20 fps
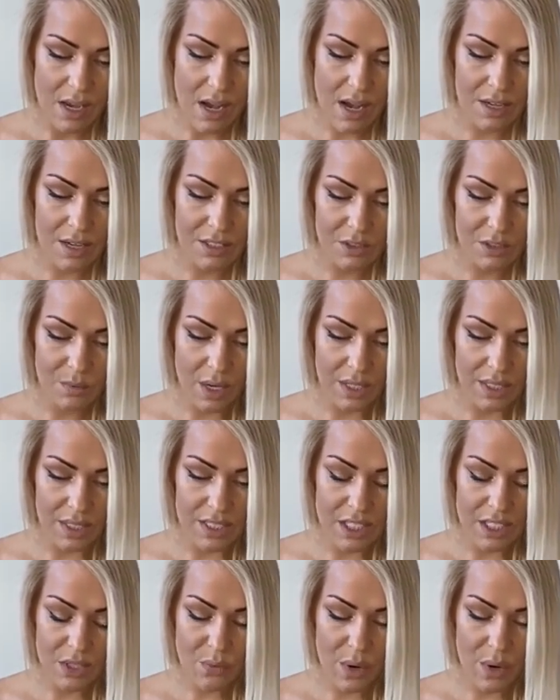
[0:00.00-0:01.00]
as well
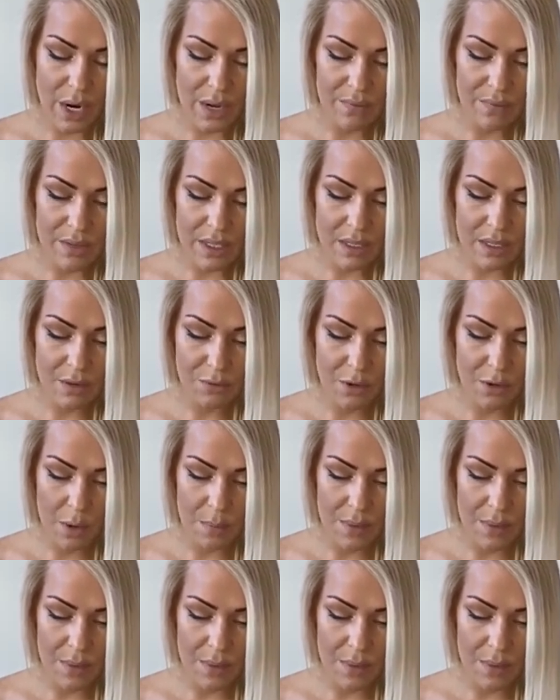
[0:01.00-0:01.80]
as thriving from